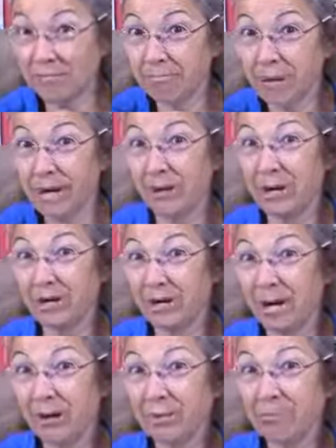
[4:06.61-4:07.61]
paring
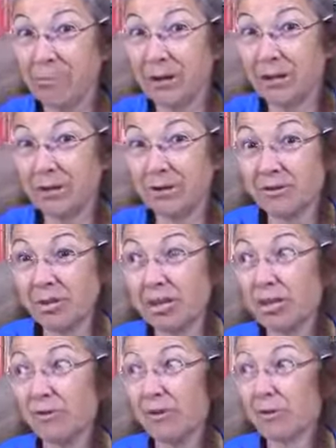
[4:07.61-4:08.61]
down because
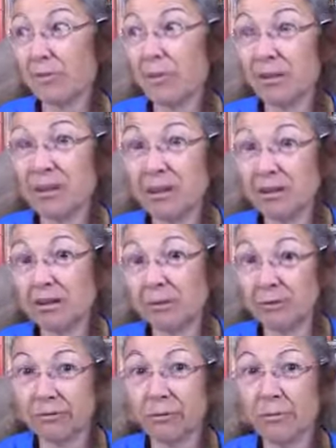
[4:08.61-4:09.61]
each of us probably had a
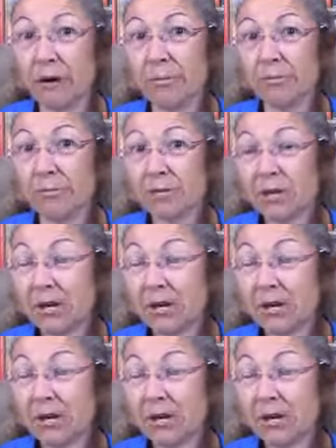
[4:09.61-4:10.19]
hundred photo albums.